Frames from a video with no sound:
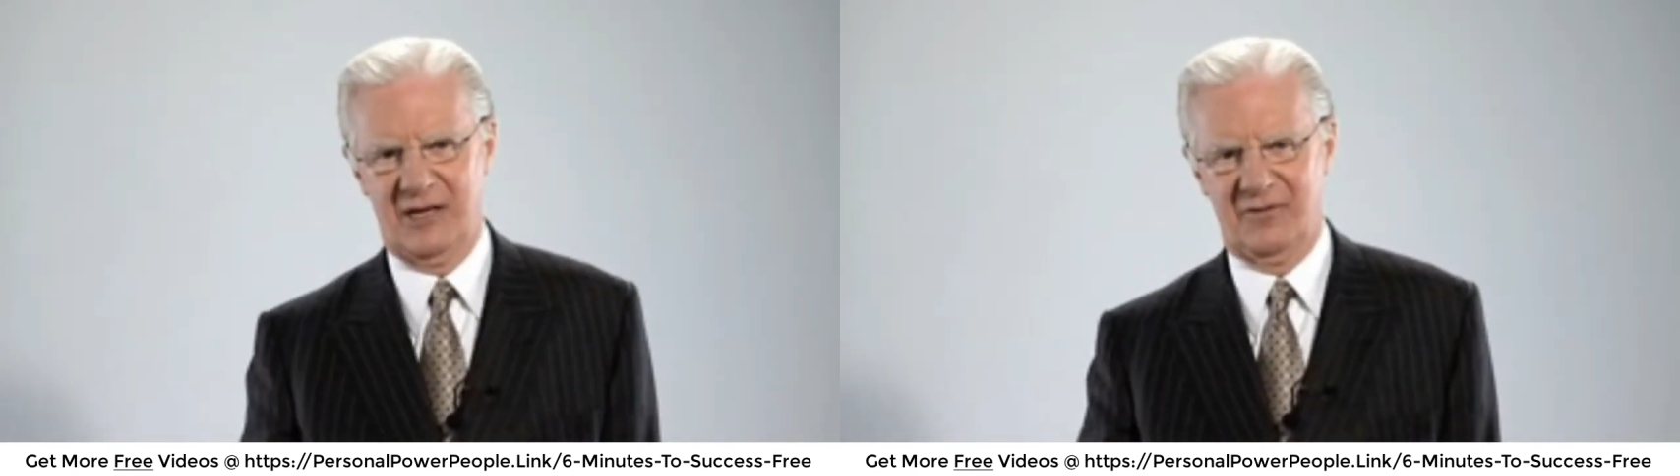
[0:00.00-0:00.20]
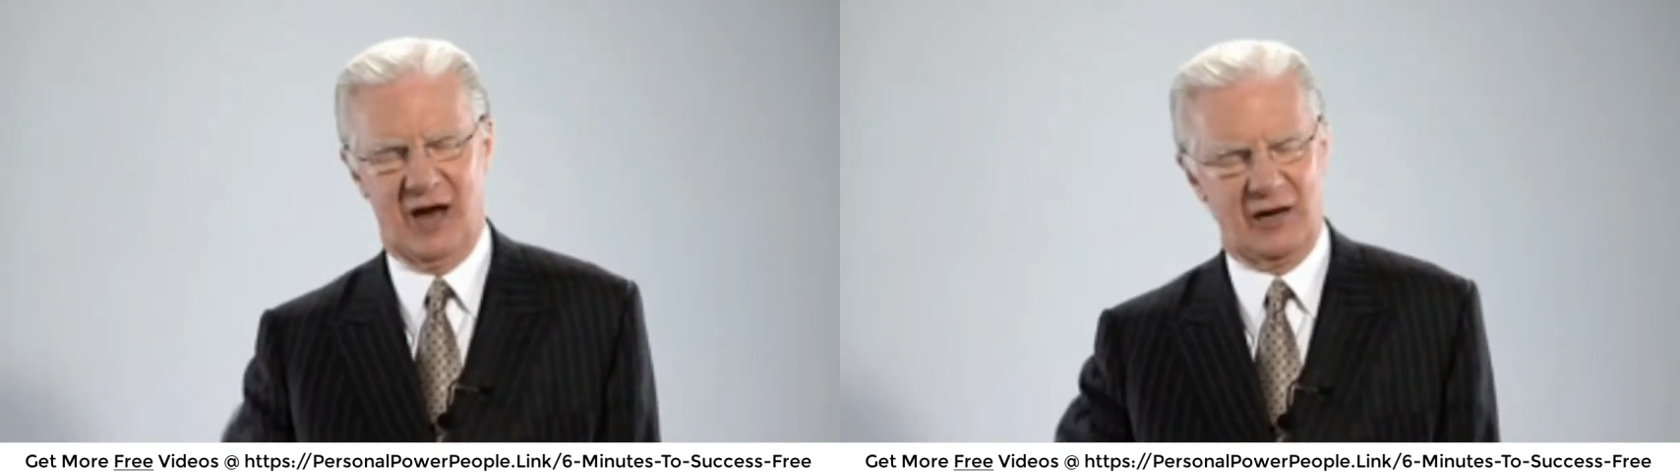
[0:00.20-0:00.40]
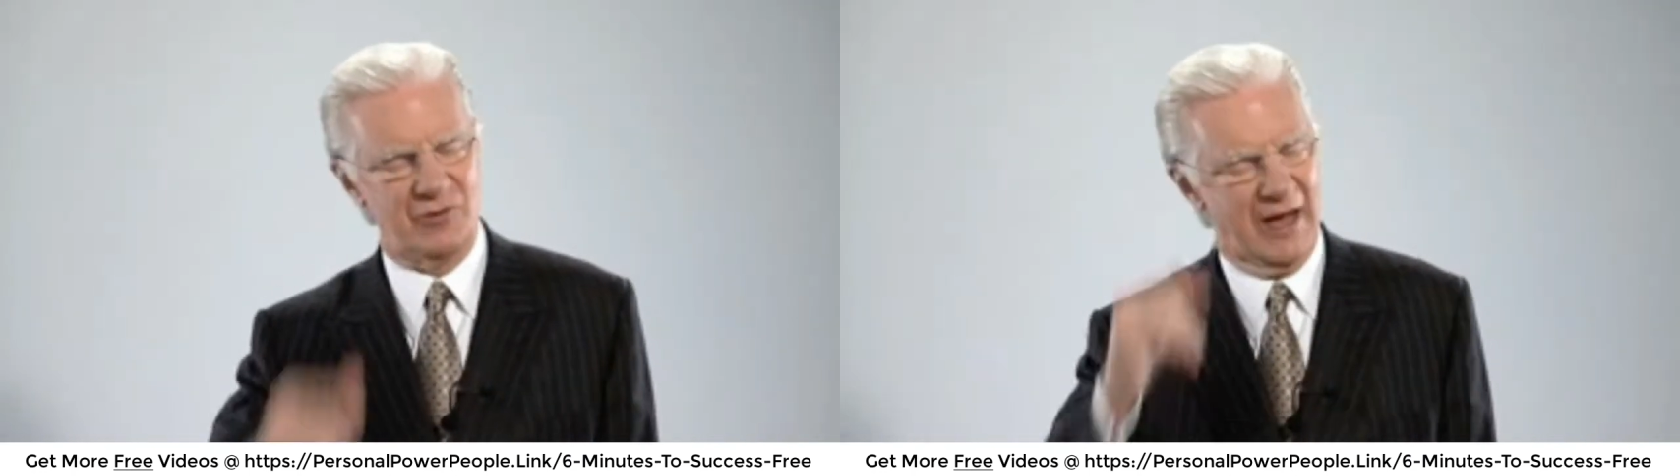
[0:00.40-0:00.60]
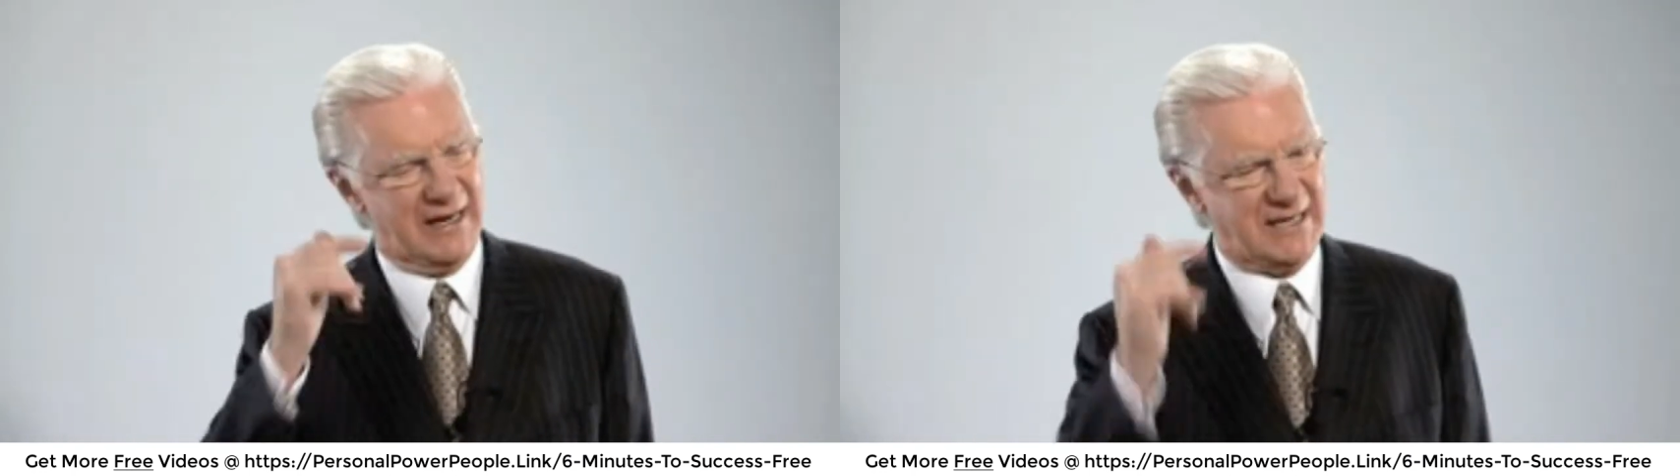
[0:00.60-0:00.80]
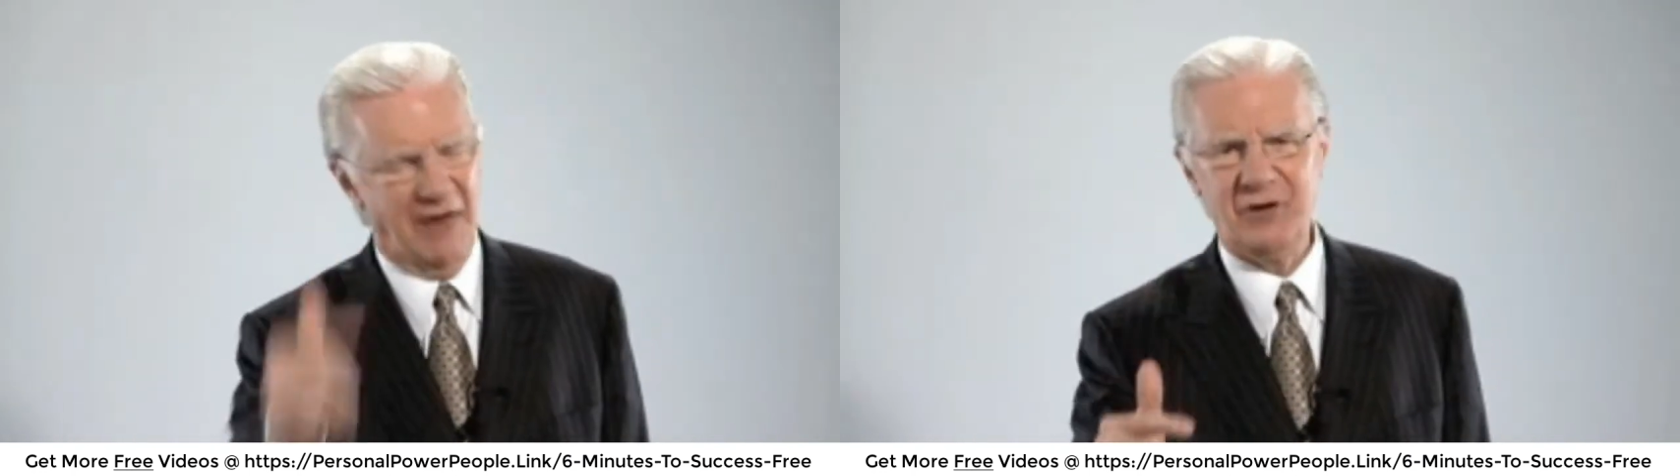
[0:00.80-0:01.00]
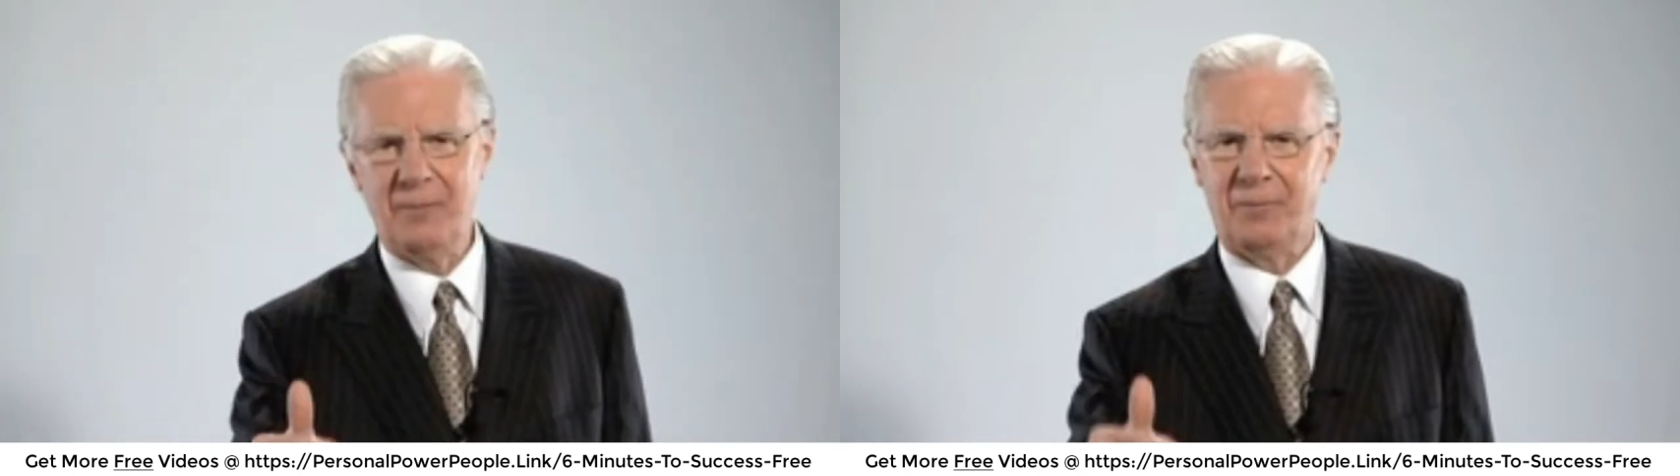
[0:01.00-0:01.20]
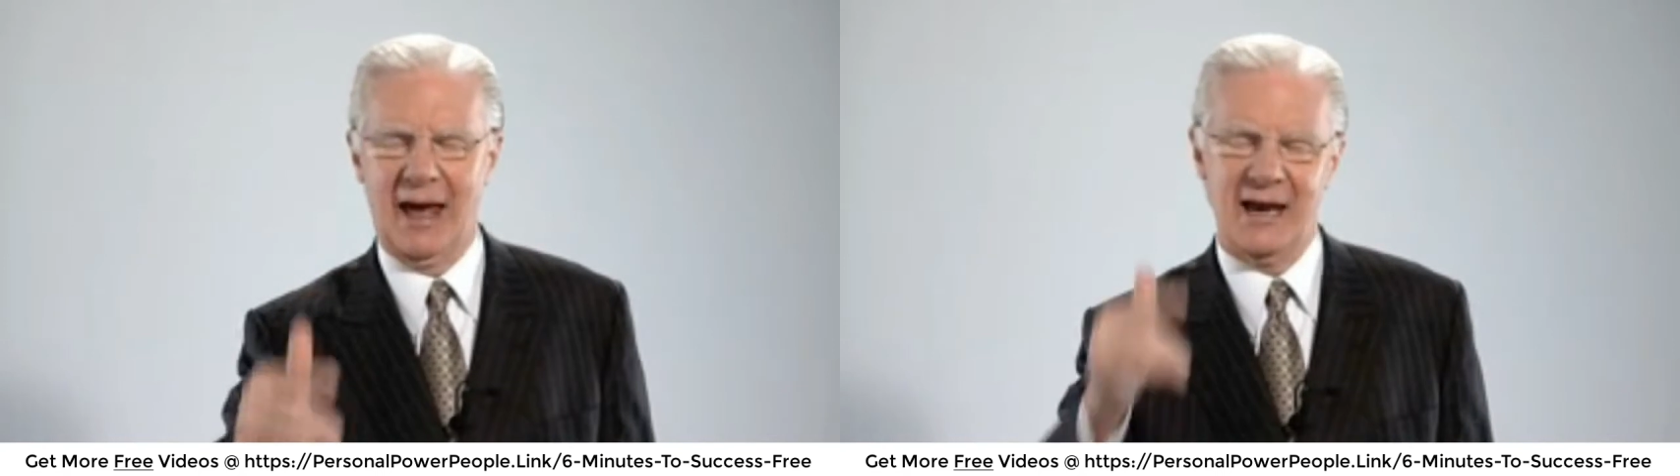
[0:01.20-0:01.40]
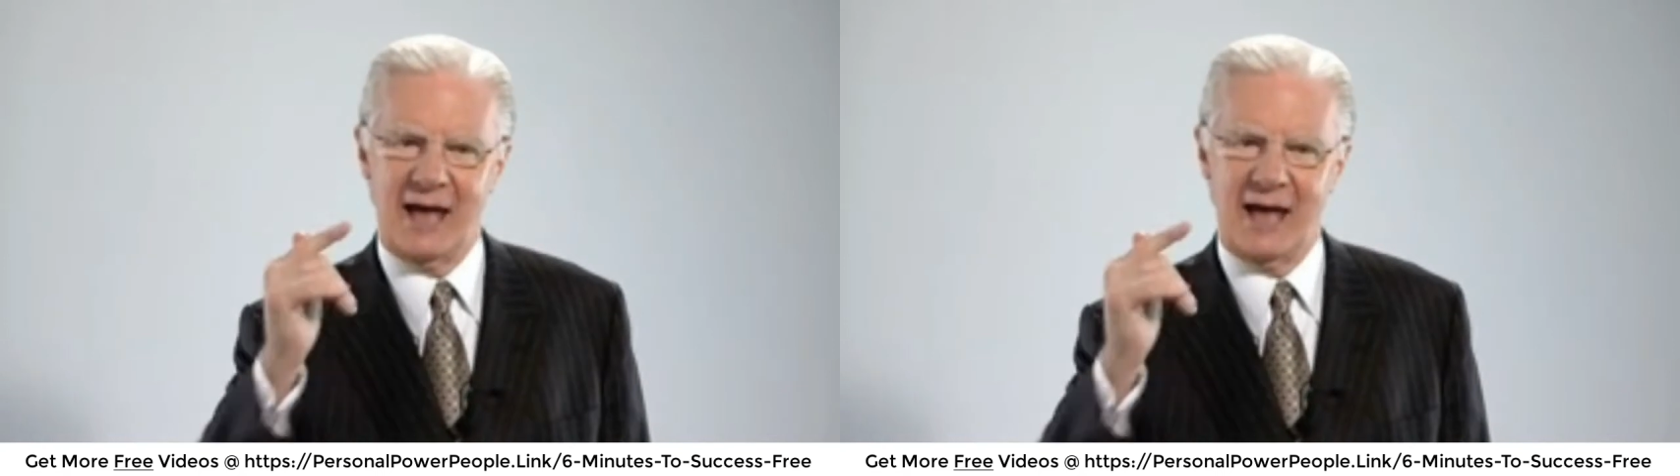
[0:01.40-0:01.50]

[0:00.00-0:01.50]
You've got to create a definite plan